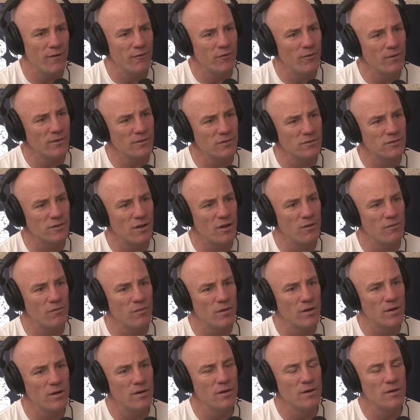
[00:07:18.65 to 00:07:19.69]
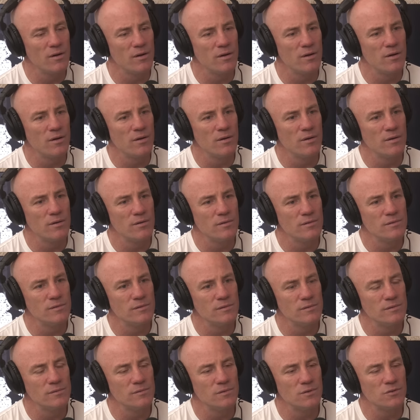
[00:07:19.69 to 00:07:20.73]
Everyone's so,
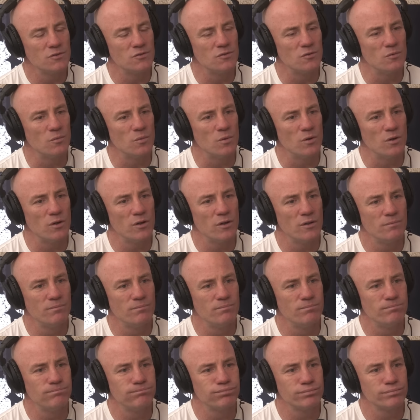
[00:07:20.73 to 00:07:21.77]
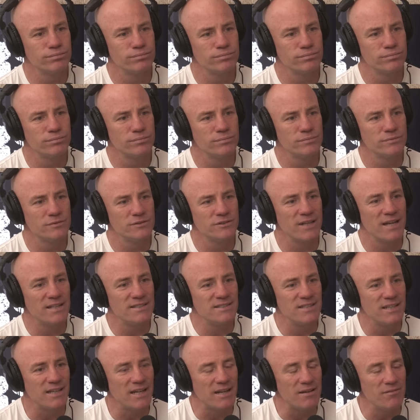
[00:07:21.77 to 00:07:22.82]
what's the word,
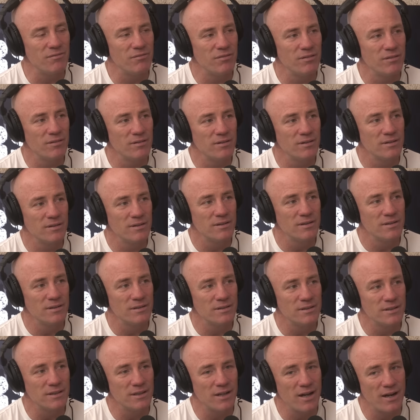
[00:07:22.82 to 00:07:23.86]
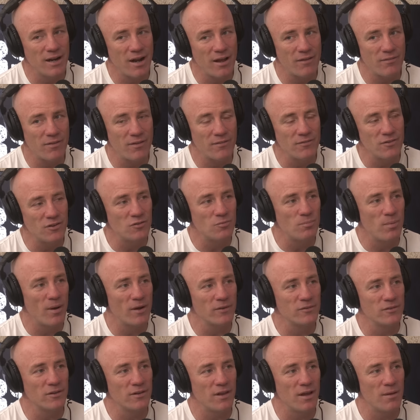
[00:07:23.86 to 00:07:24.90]
sensitive. You mm. don't. They just,
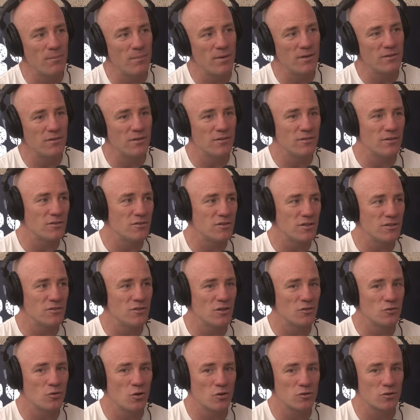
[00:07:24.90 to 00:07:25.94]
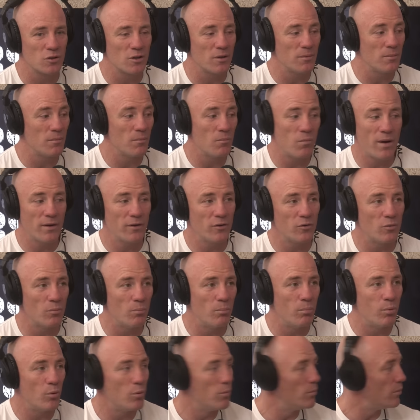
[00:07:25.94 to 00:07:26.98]
spoke to their missus and she's not talking talked to them. One little
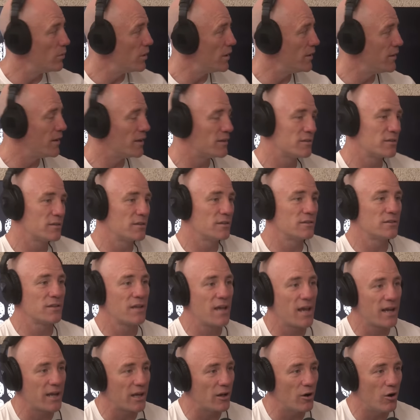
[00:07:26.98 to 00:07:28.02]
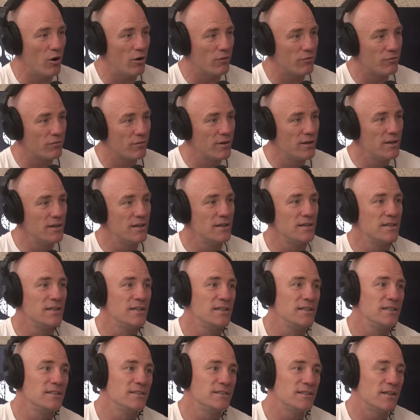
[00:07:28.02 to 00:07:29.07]
bump and it's, it's kicking off. Yeah.
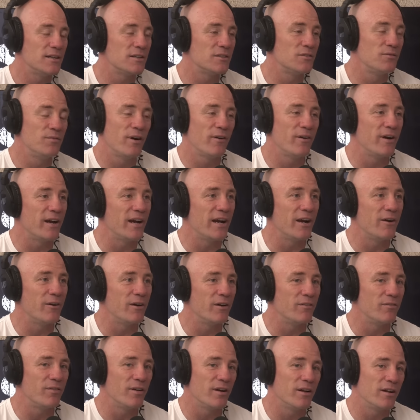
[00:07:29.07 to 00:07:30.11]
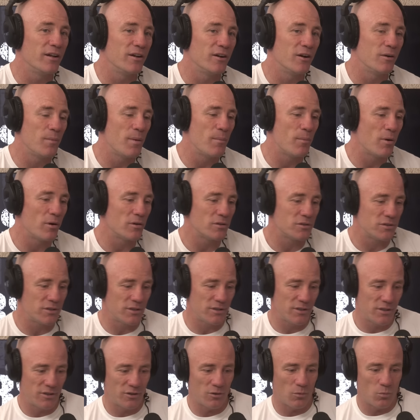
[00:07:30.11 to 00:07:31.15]
So it's very eerie feeling. I remember I was
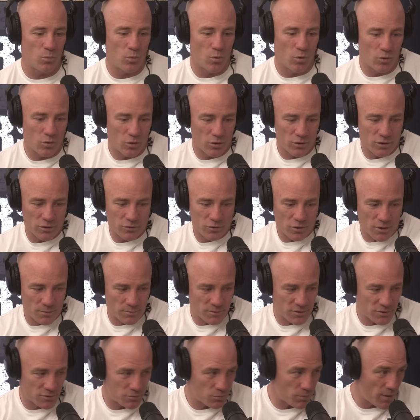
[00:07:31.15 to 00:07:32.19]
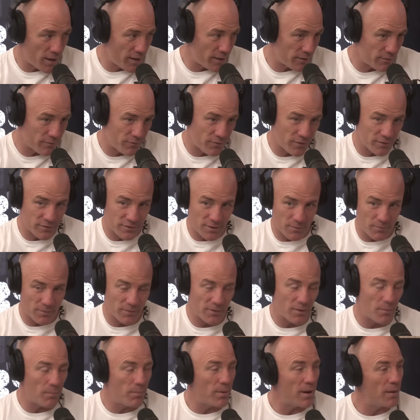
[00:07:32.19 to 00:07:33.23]
sitting in the wall all the time, just waiting for
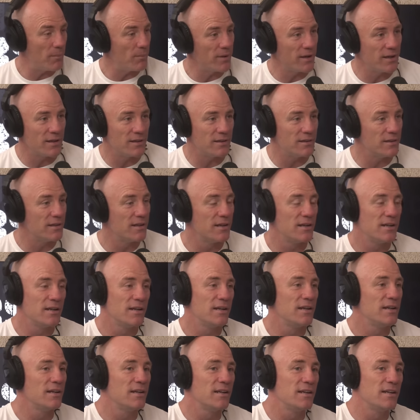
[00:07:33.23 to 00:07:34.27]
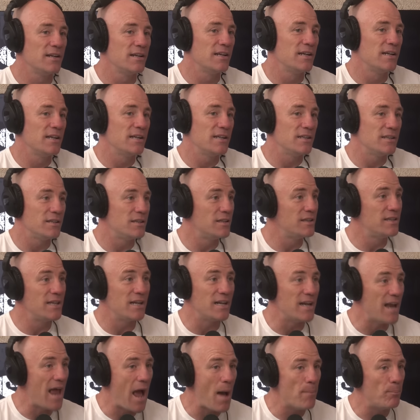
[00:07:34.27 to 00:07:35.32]
someone to butt me, and
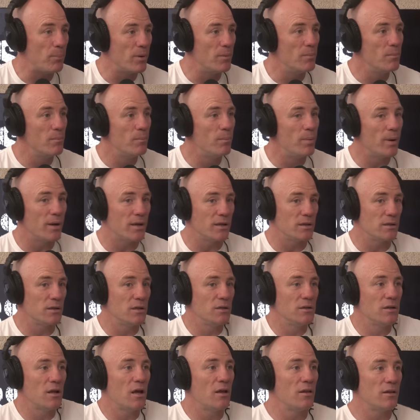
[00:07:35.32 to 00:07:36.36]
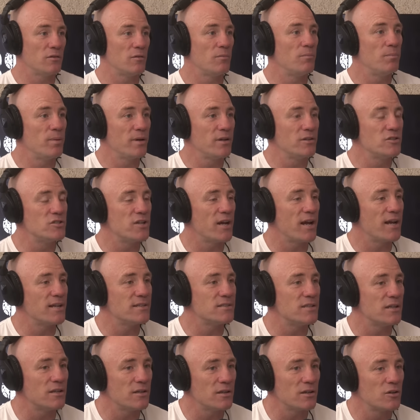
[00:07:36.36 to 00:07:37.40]
didn't happen. But you know, there's a big
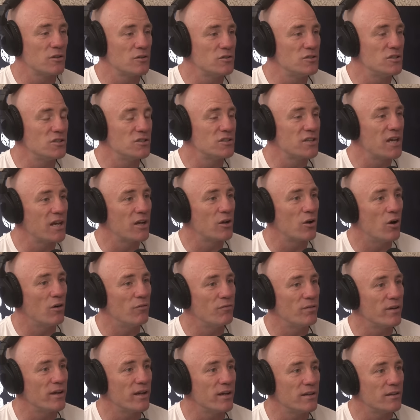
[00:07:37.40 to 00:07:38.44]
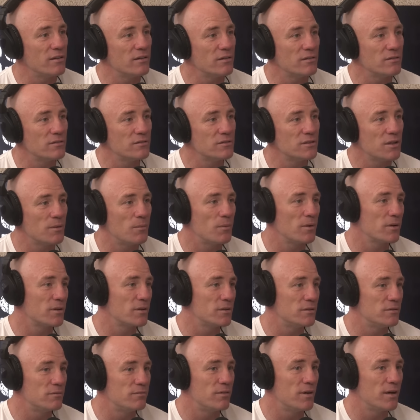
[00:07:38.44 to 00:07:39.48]
chance that it could just kick off. Someone
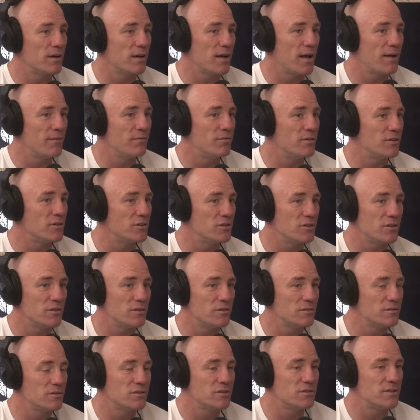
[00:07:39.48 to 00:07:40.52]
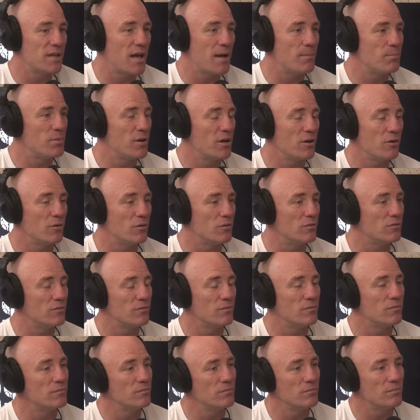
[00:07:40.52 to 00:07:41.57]
could have a stab you or
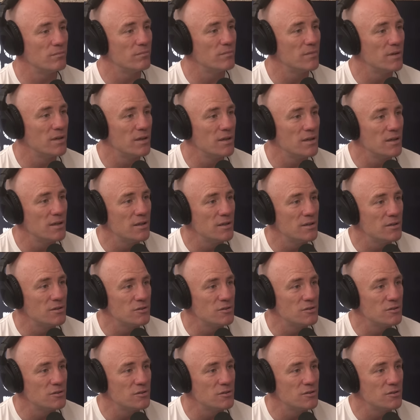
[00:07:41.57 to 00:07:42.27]
yeah.